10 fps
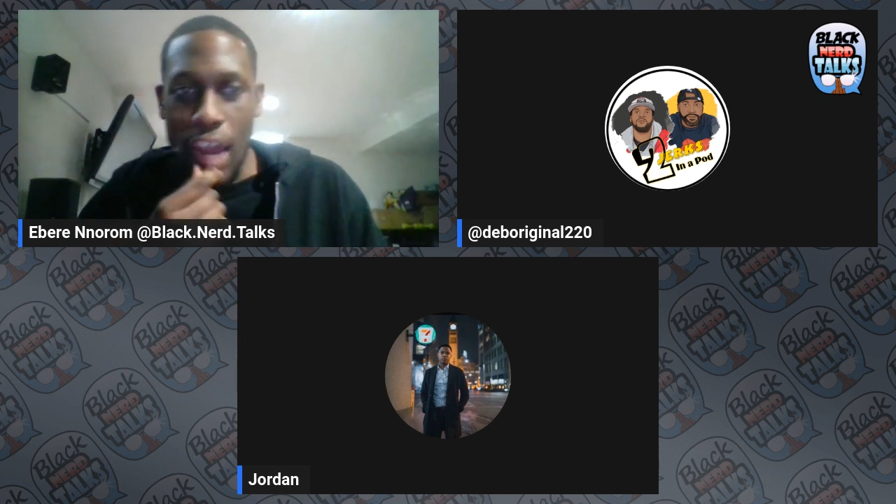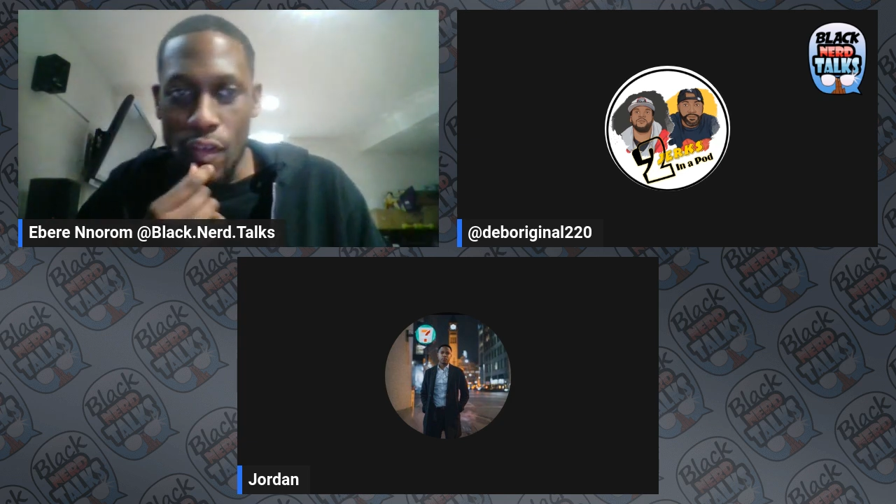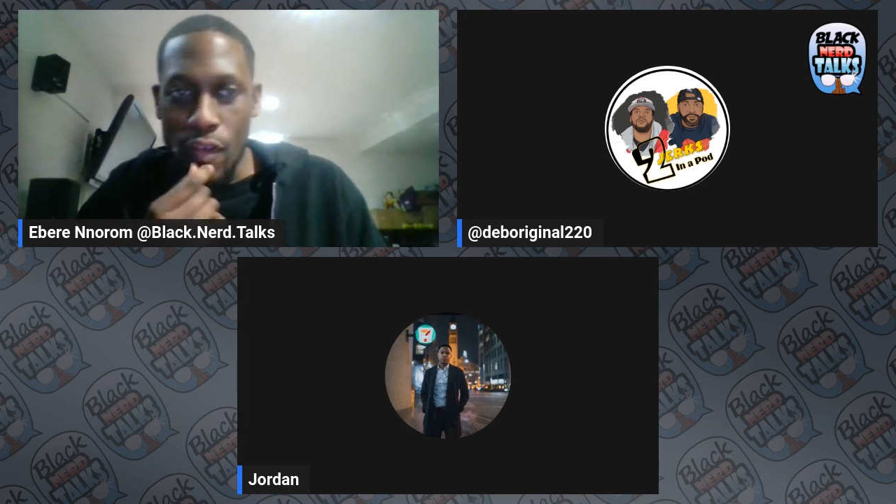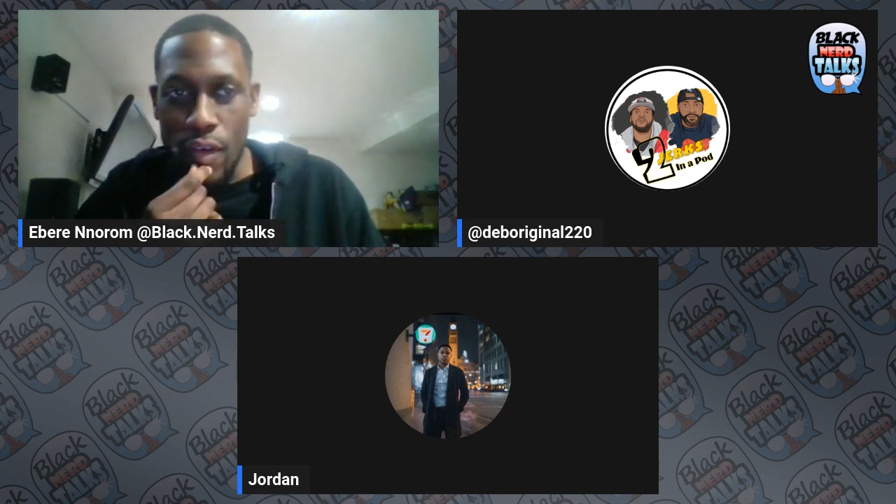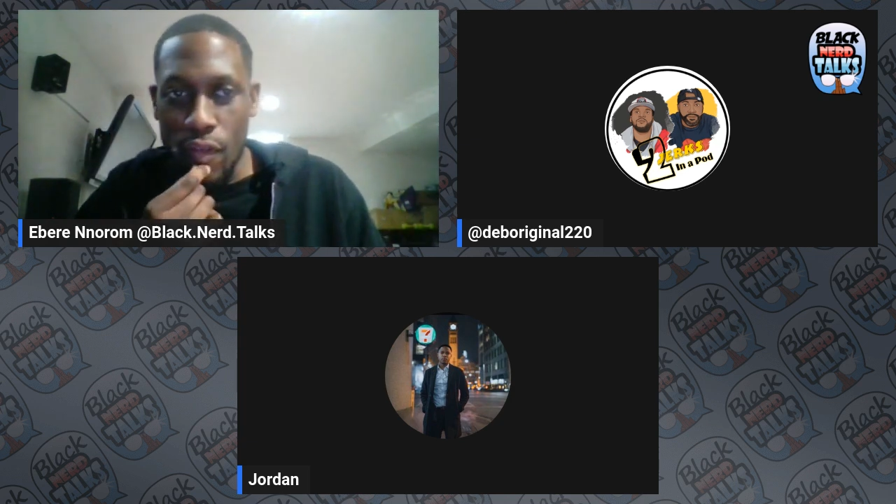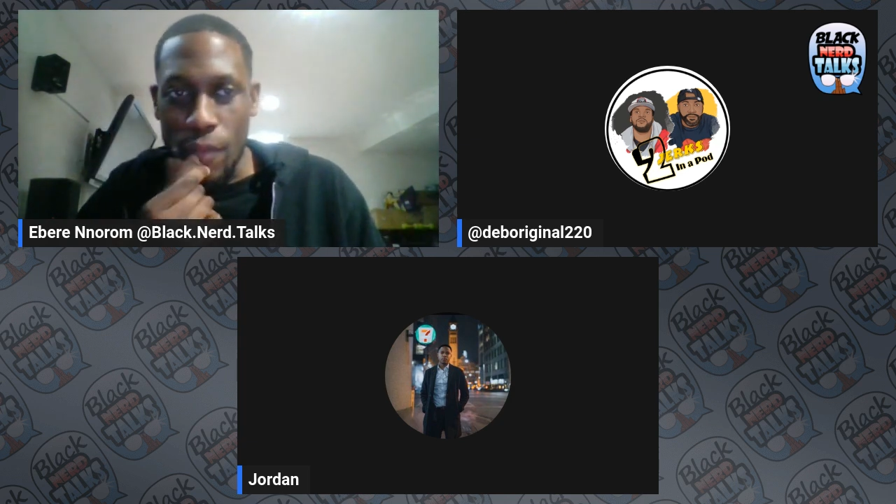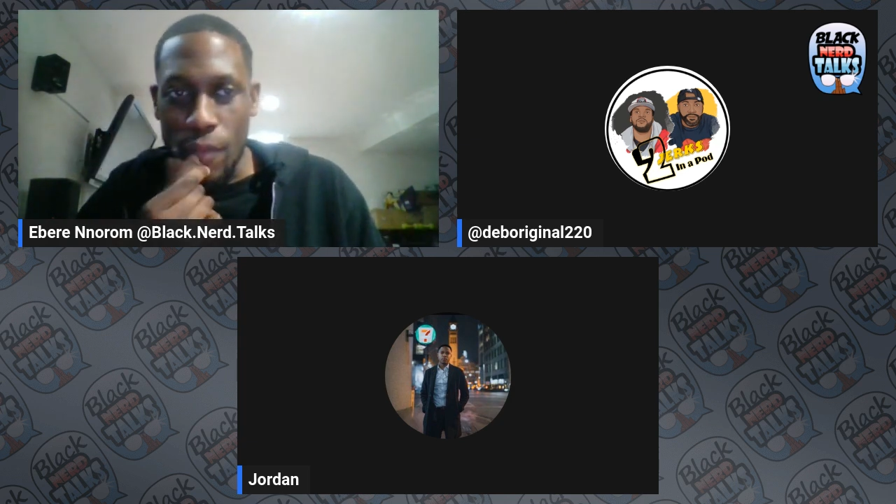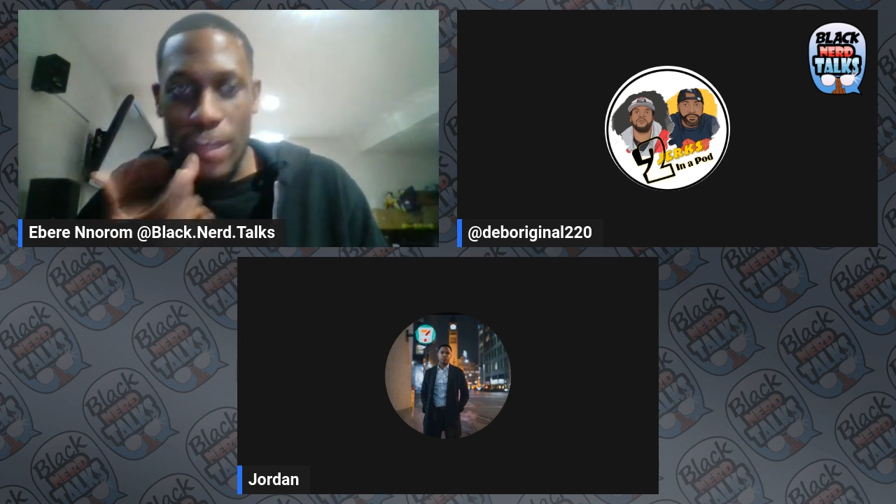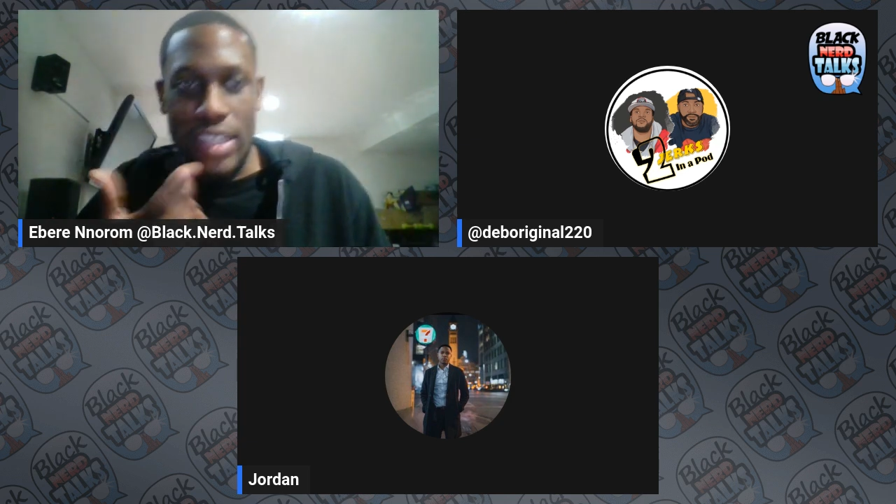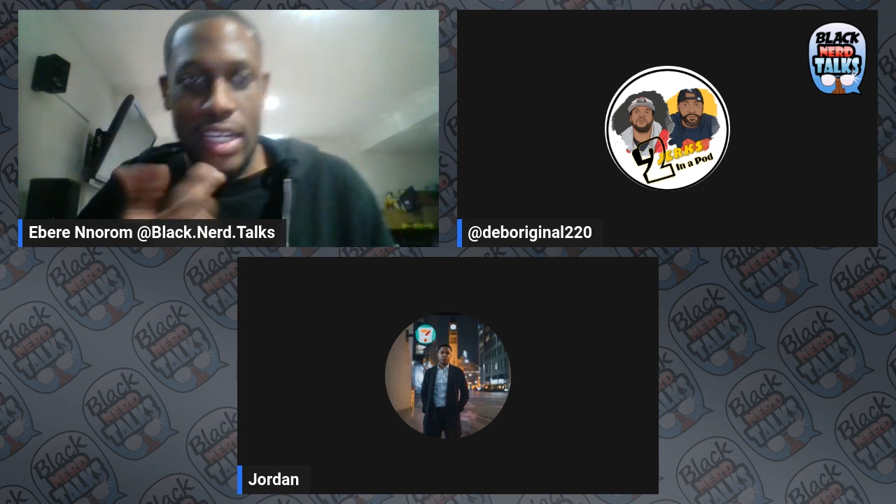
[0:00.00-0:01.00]
Rin from
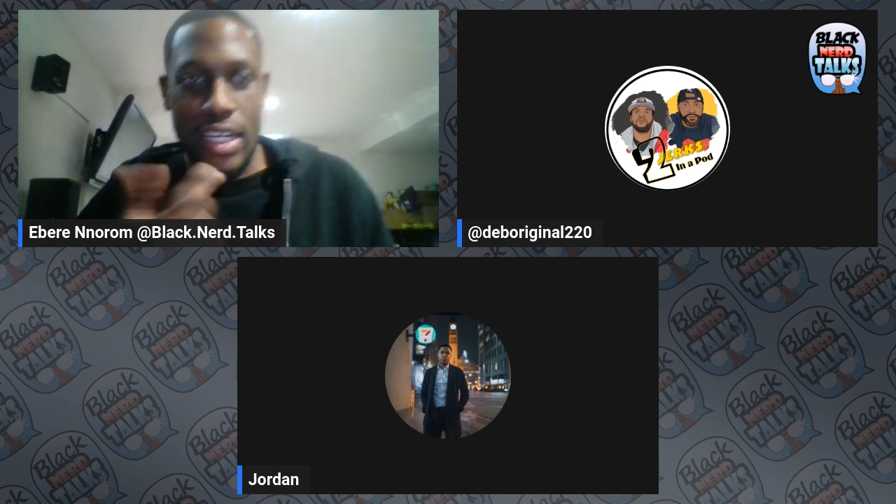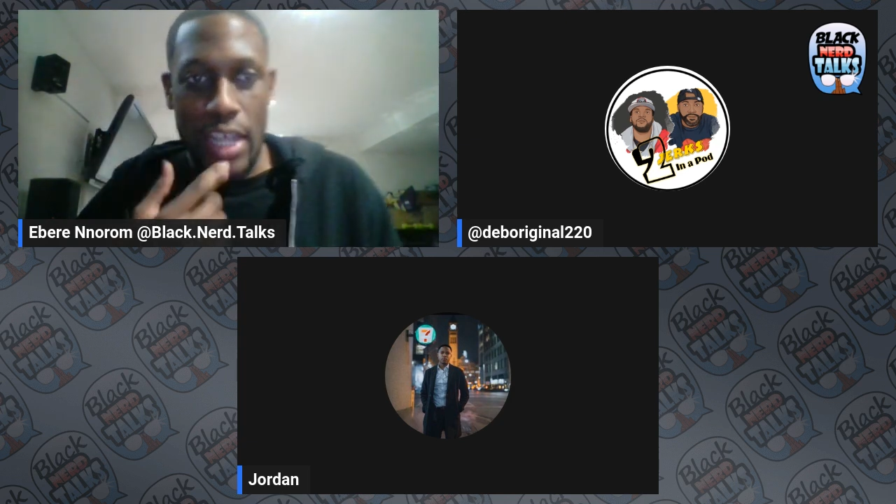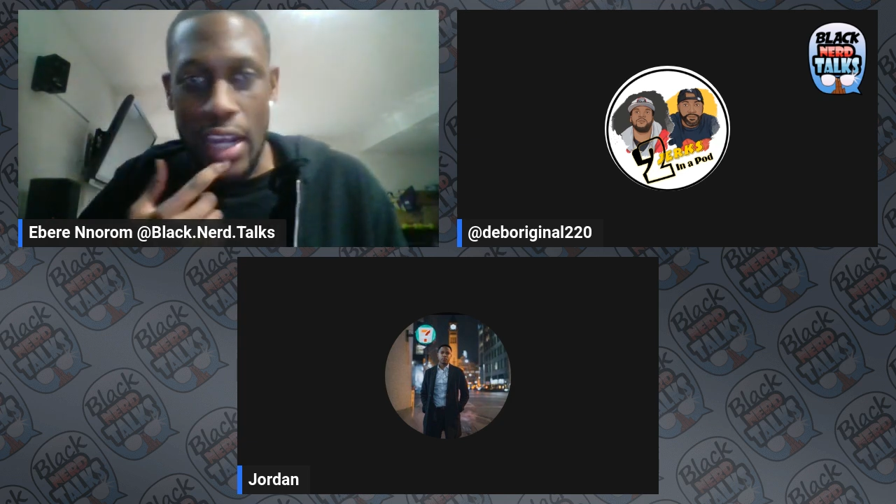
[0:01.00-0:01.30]
Face Day Night.